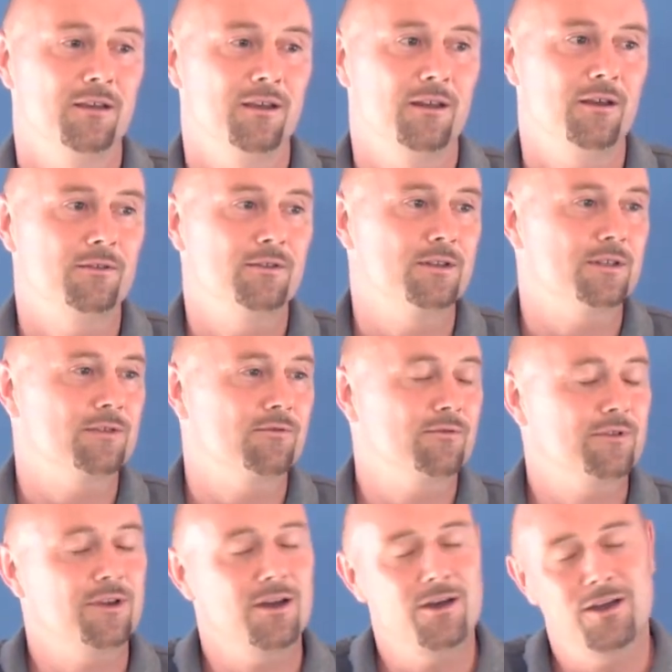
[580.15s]
You know, just
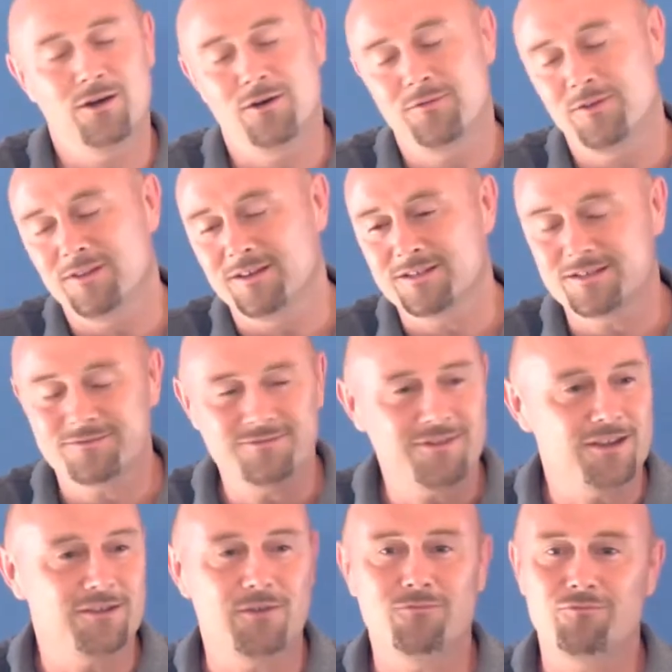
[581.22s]
going off in this
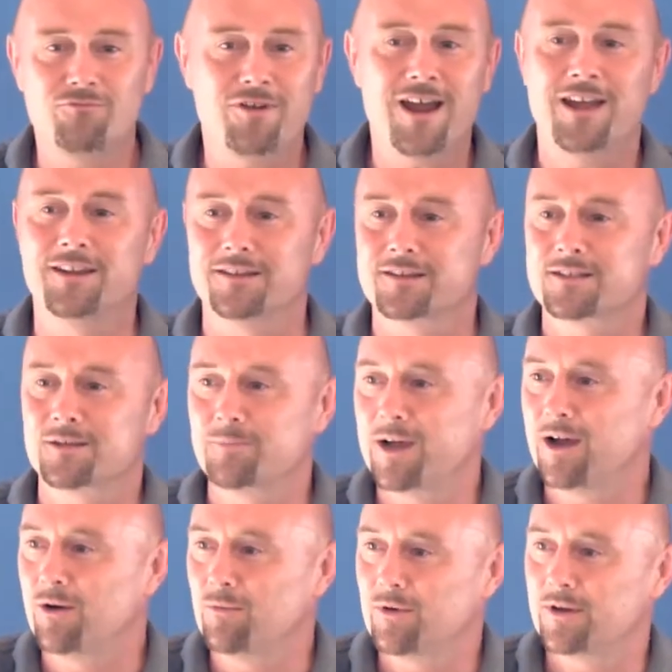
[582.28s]
rants
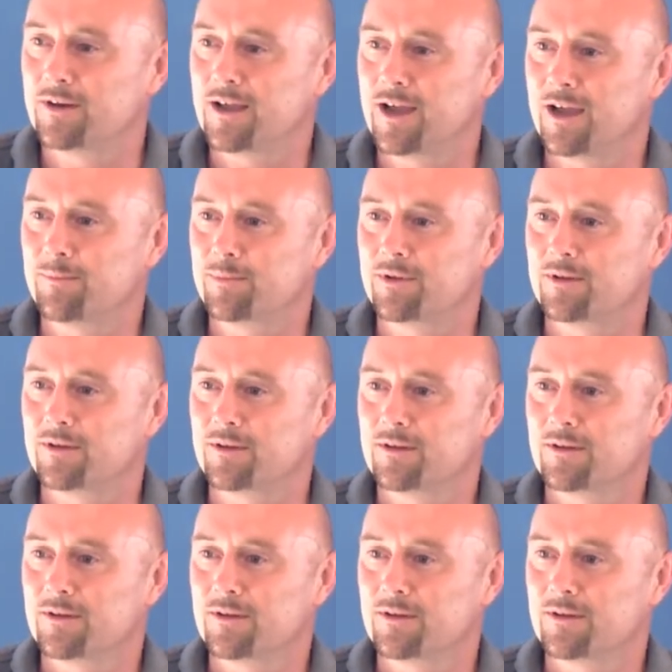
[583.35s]
about what had happened,